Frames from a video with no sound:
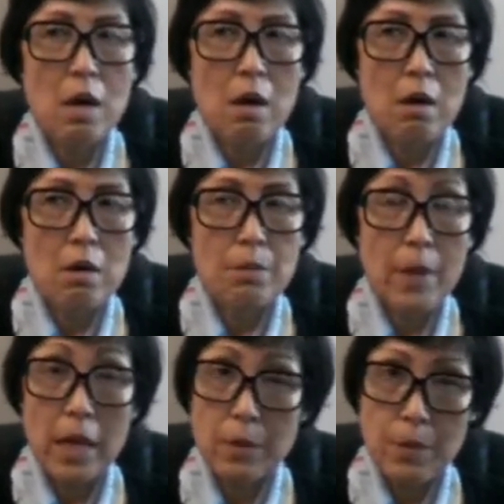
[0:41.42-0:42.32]
uh,
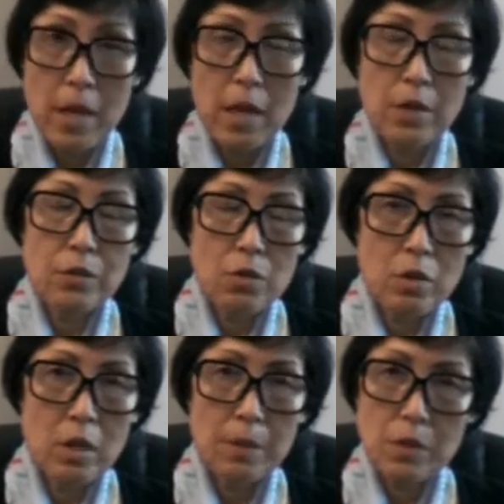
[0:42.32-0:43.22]
back pain
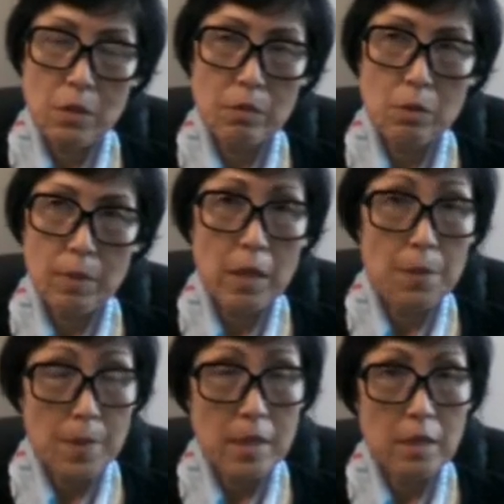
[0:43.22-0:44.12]
or abdominal pain,
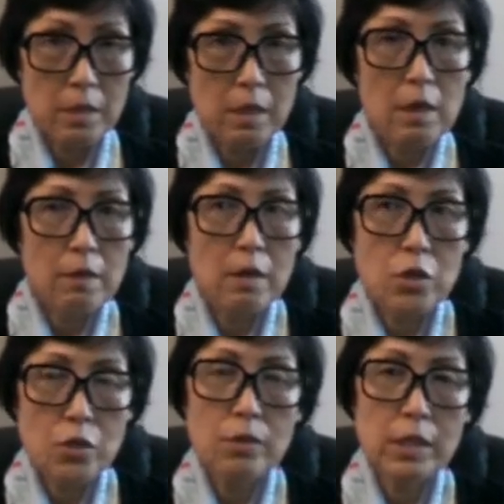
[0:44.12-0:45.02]
but they are
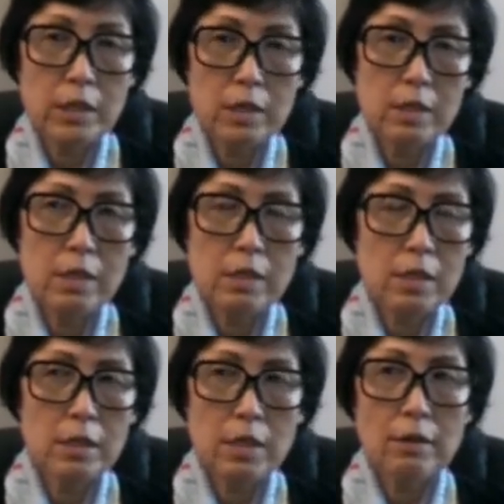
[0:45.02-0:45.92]
truly
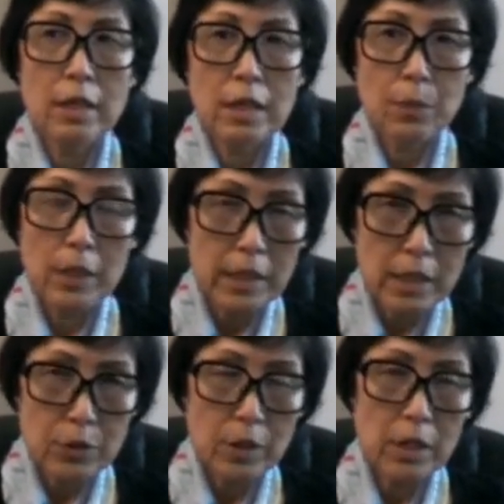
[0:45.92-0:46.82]
diseases, not like a
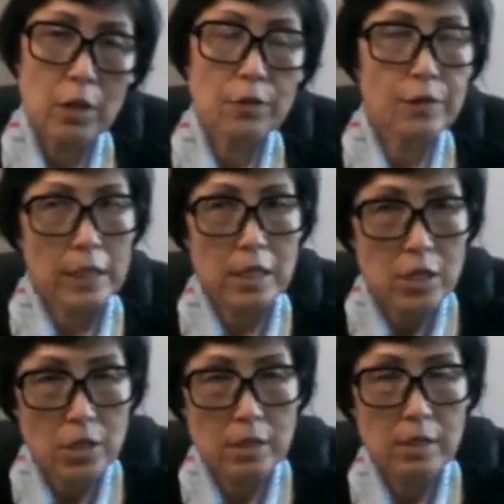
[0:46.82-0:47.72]
malingering or
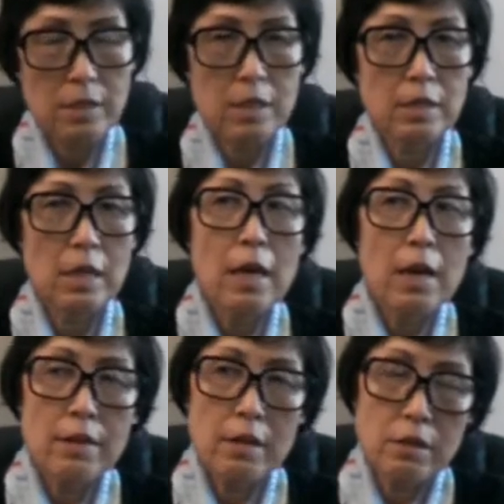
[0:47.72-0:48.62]
factitious disease.
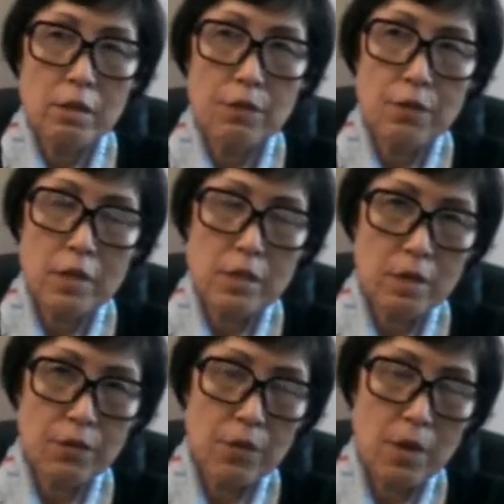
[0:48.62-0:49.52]
They're different
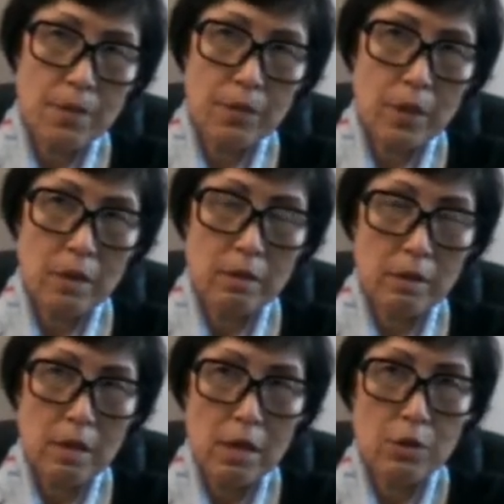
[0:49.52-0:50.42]
from uh, the
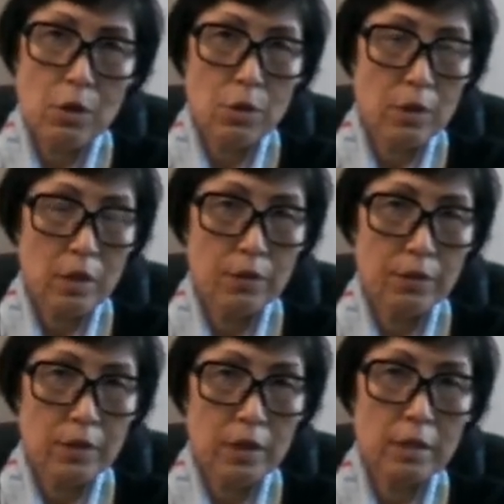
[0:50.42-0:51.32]
category of
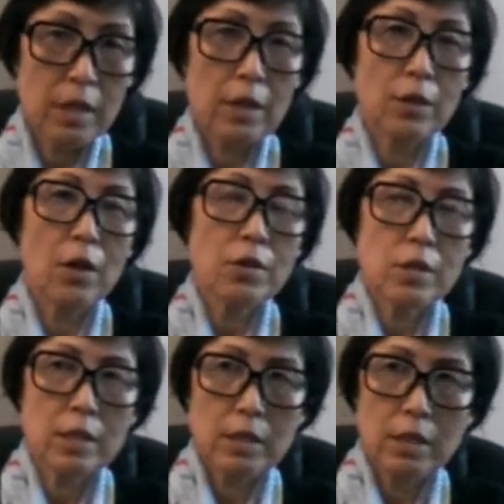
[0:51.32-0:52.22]
the psychological